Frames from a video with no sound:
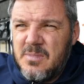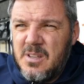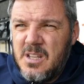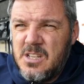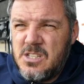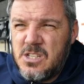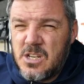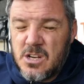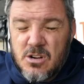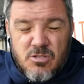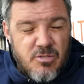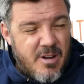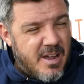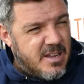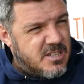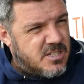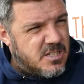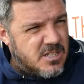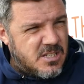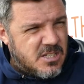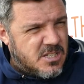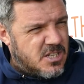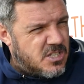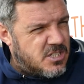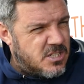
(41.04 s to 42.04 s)
it's a
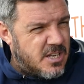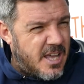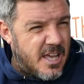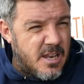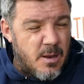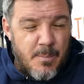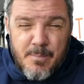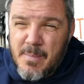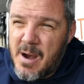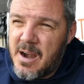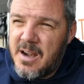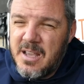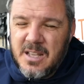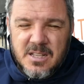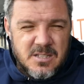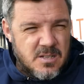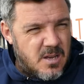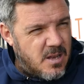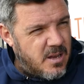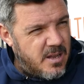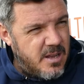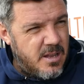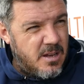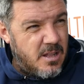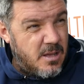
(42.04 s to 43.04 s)
crazy decision. Adam Marriott's
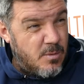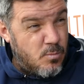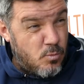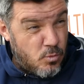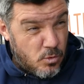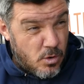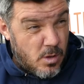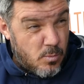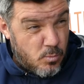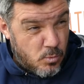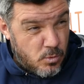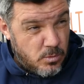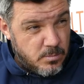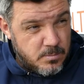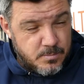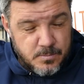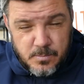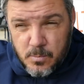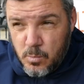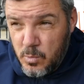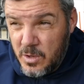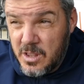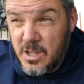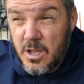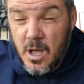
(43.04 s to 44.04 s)
clean in one on one
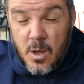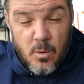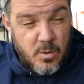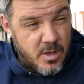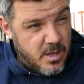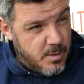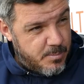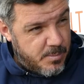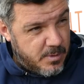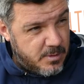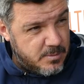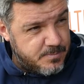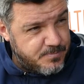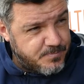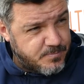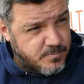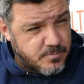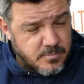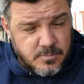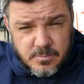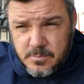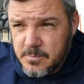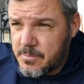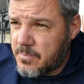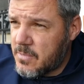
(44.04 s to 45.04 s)
with the goalkeeper.
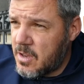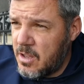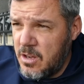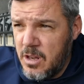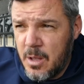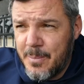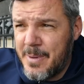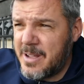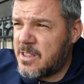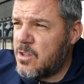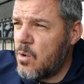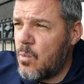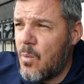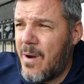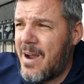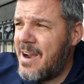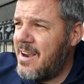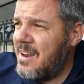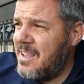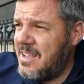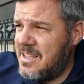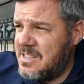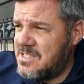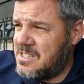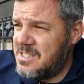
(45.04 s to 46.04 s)
No matter where
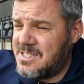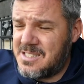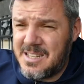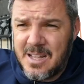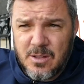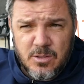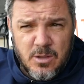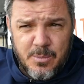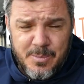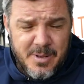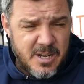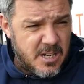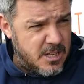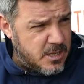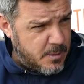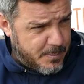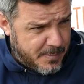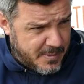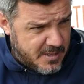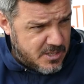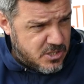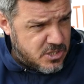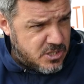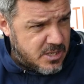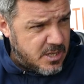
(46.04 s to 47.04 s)
it is, it's down the middle of the
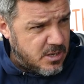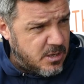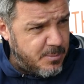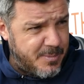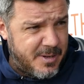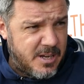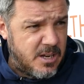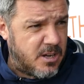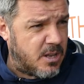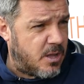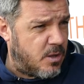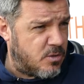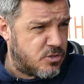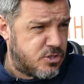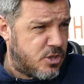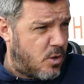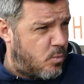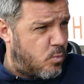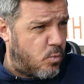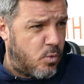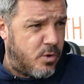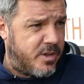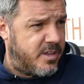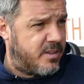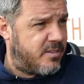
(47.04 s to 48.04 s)
pitch and down the middle of the goal. It's
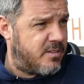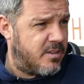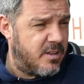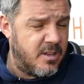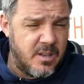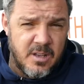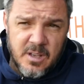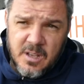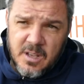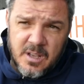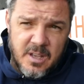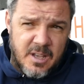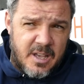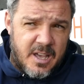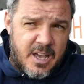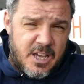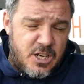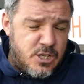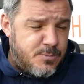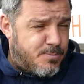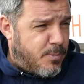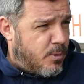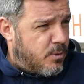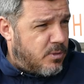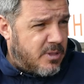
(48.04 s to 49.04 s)
not wide, and
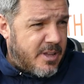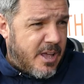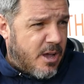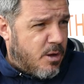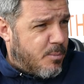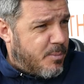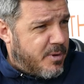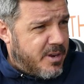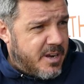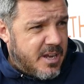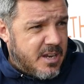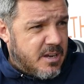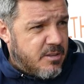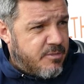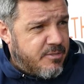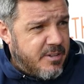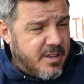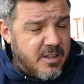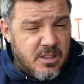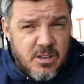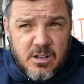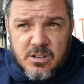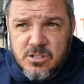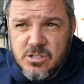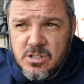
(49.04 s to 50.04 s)
he's pulled down by their
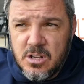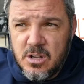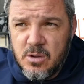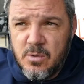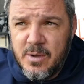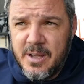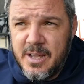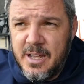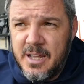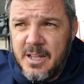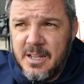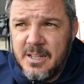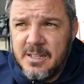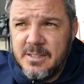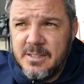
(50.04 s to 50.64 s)
defender, so